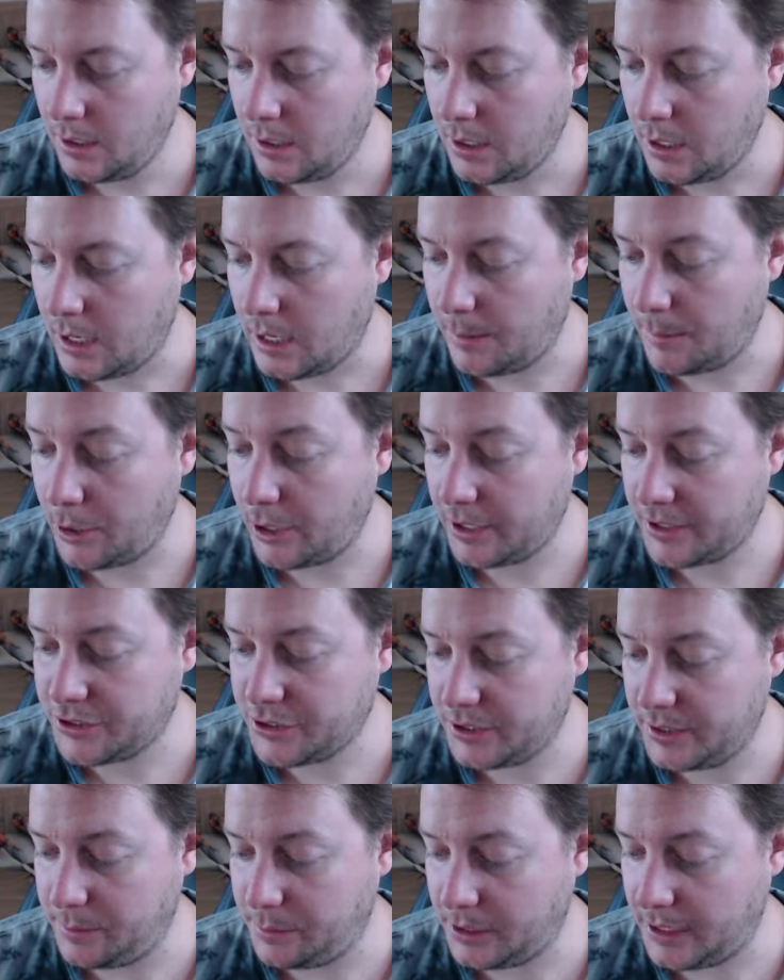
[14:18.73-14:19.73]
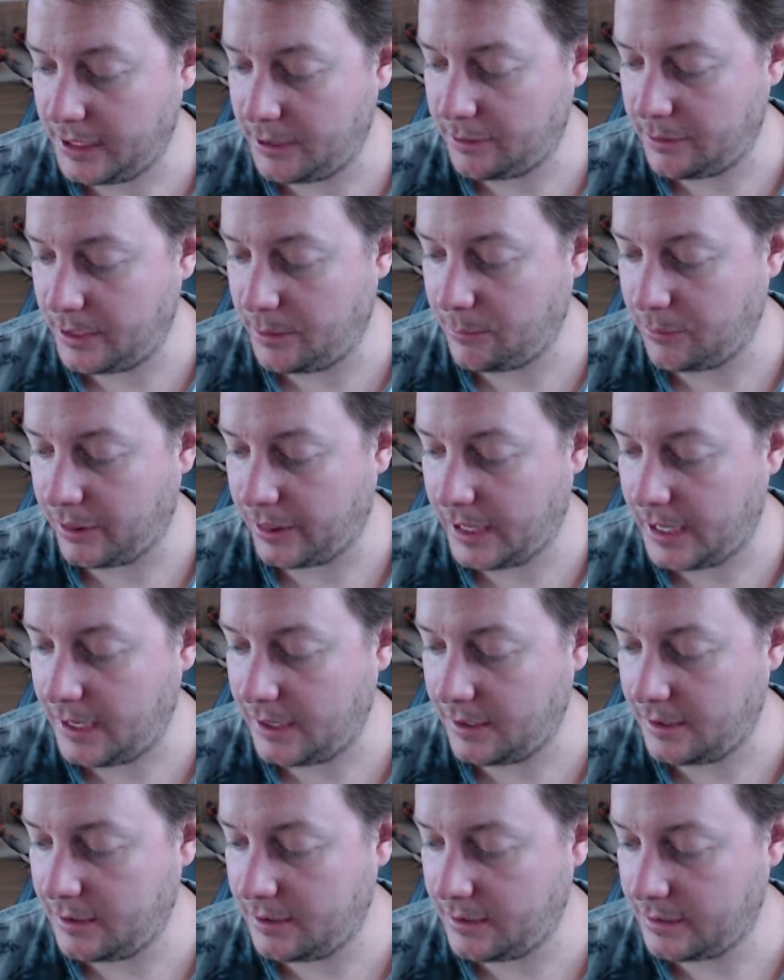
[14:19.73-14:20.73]
I actually played around with
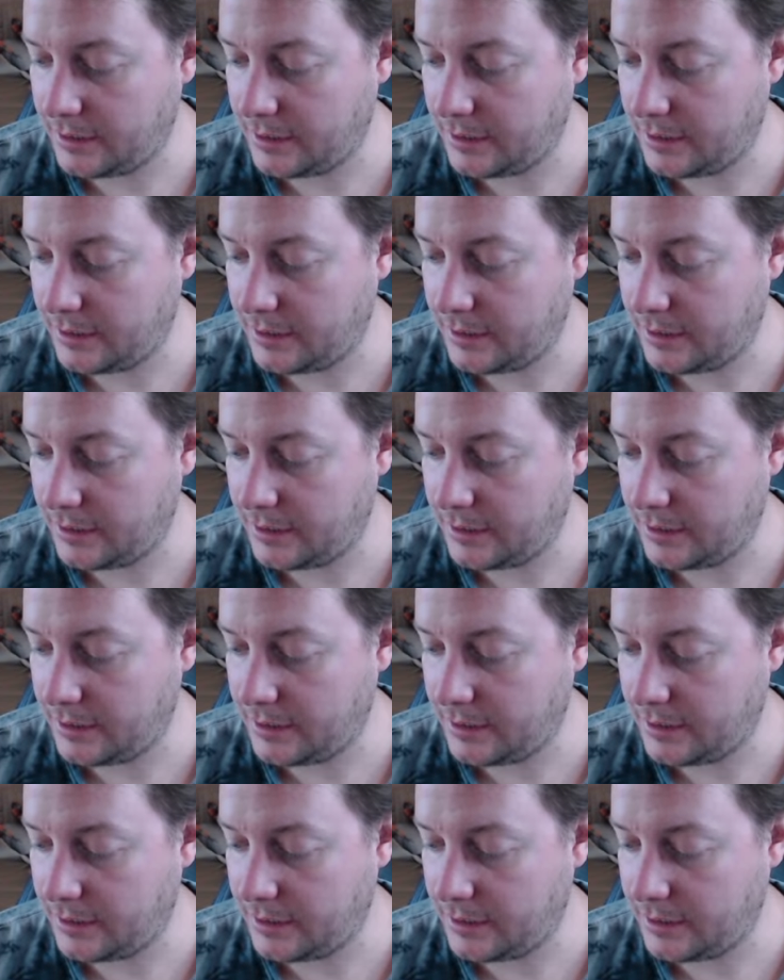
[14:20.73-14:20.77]
that